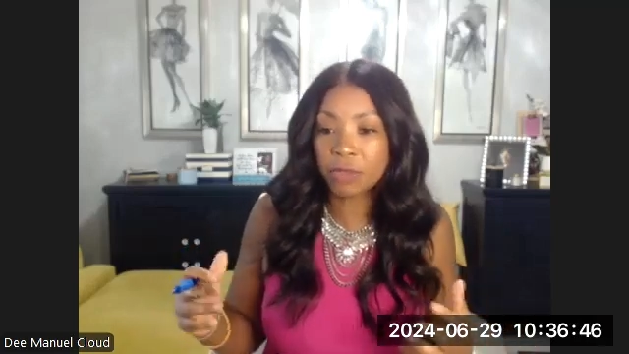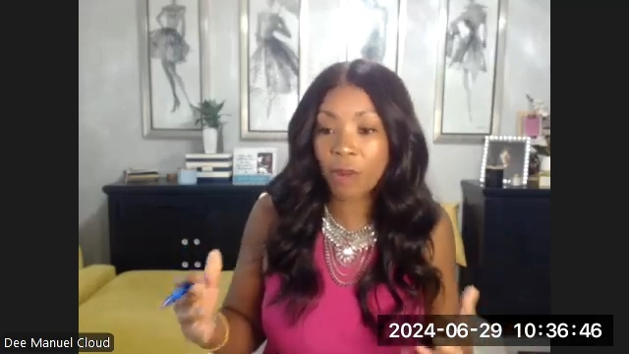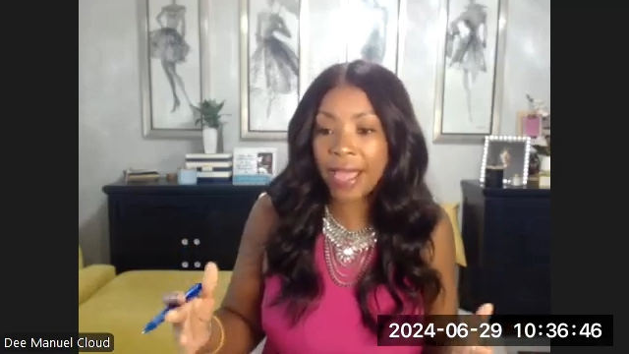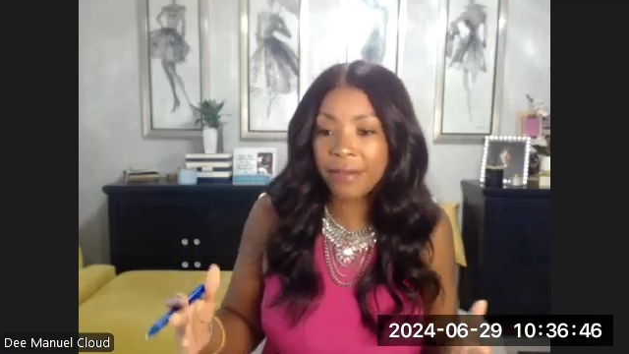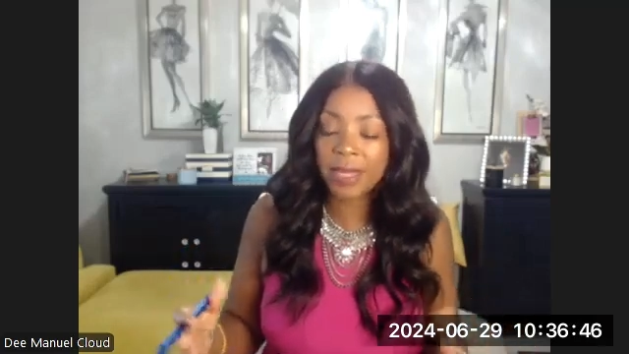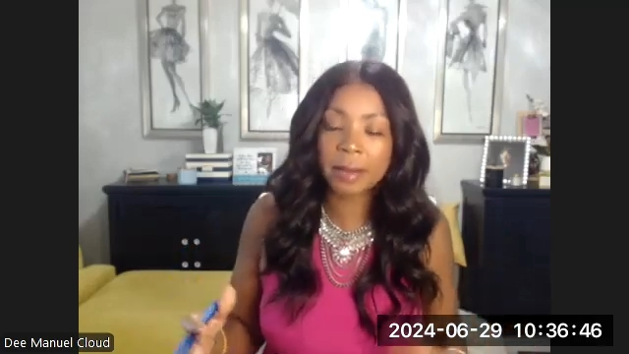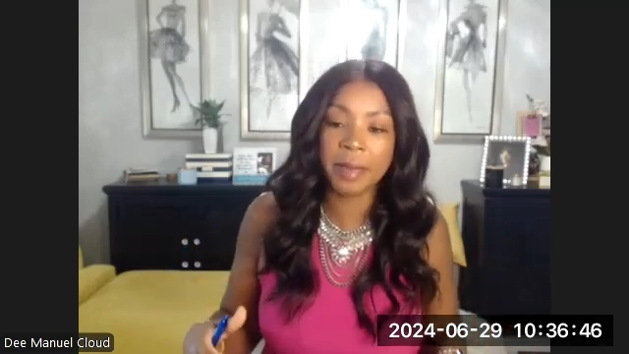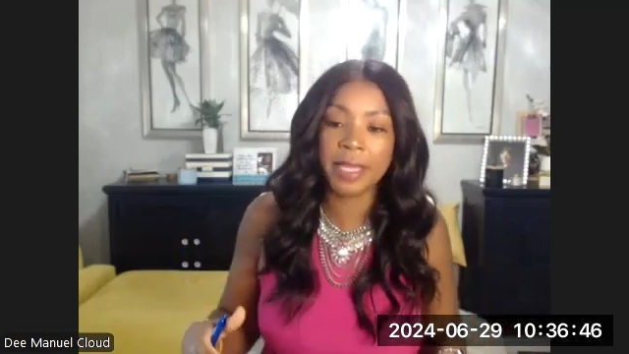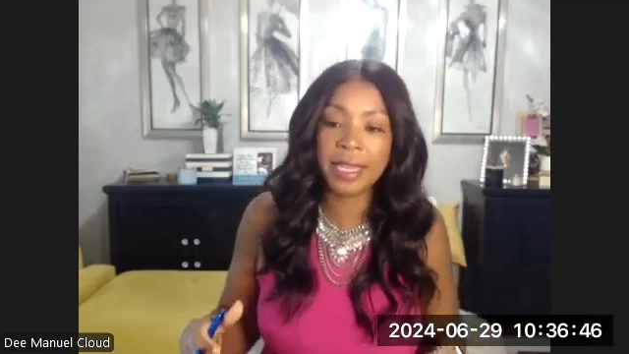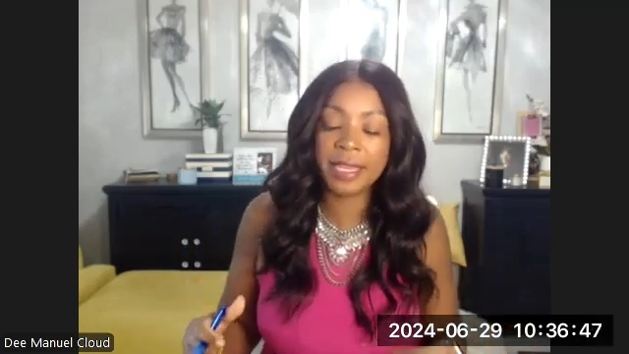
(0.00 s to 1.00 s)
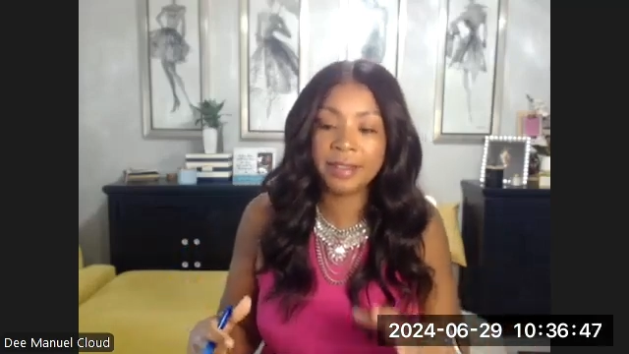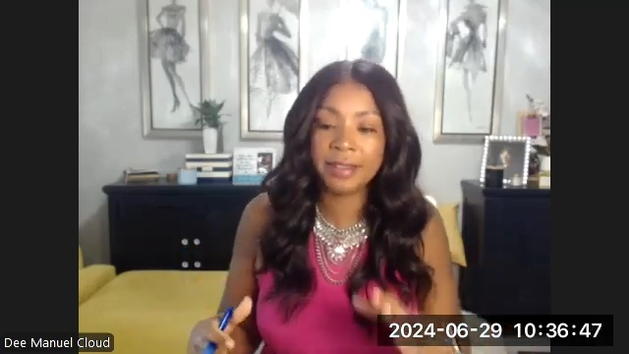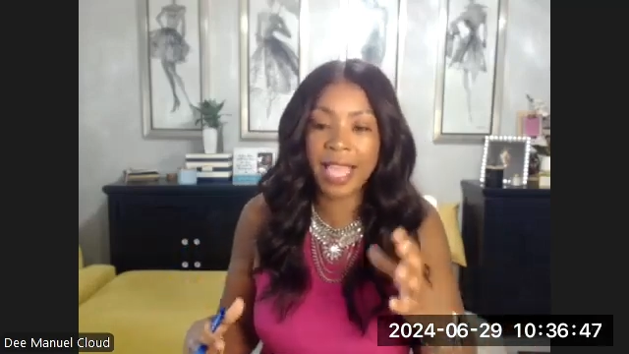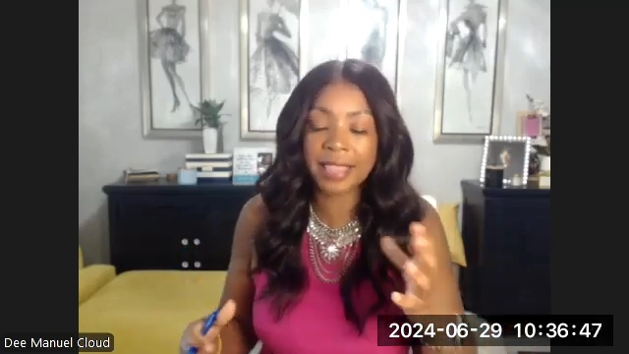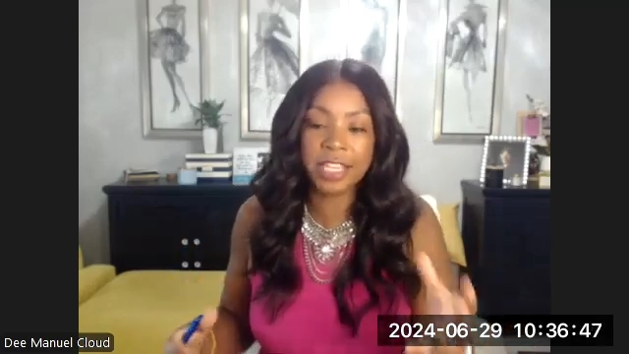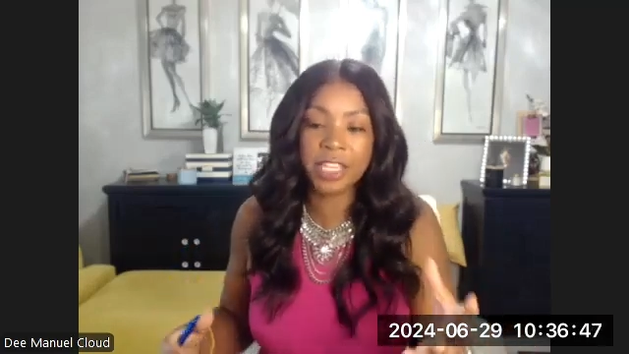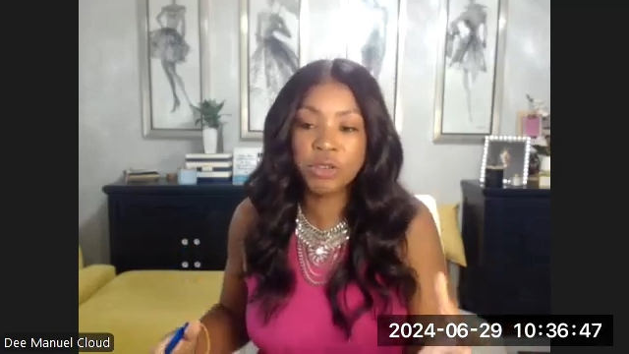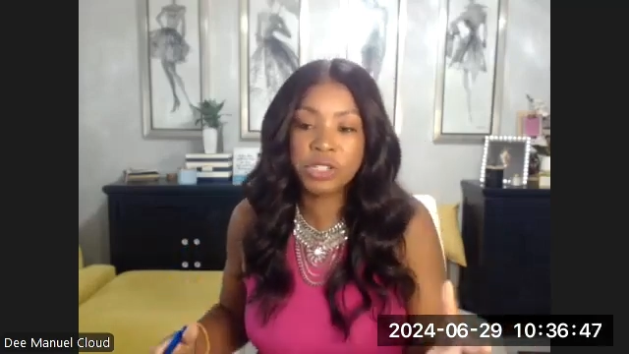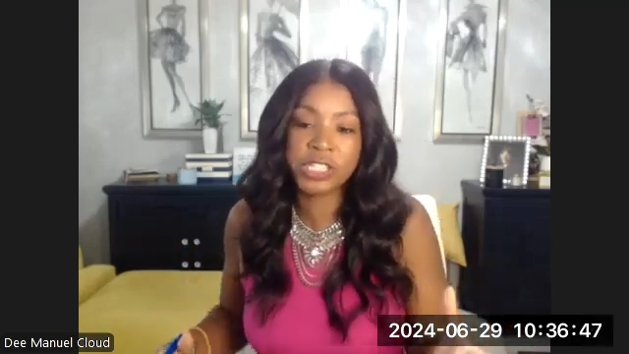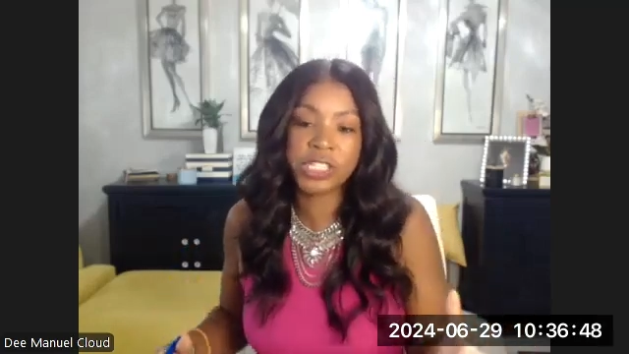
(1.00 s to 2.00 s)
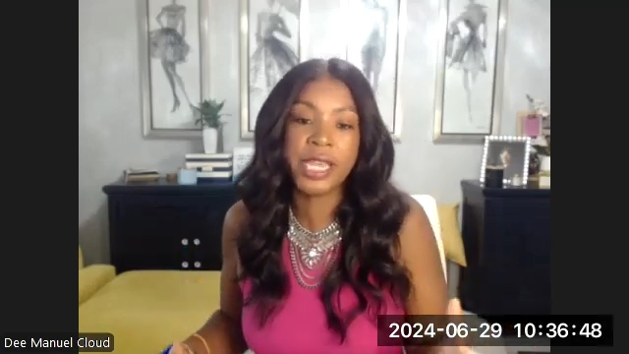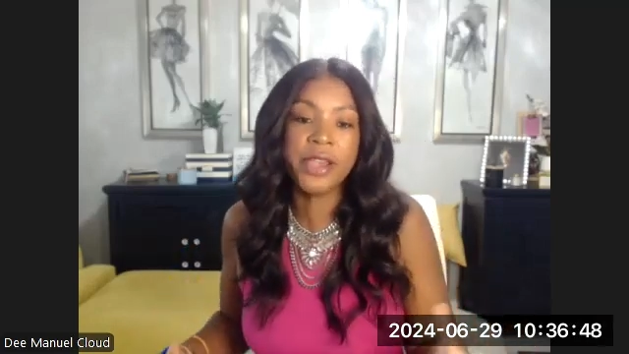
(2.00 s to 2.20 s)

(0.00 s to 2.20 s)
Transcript: thriving, but I think you just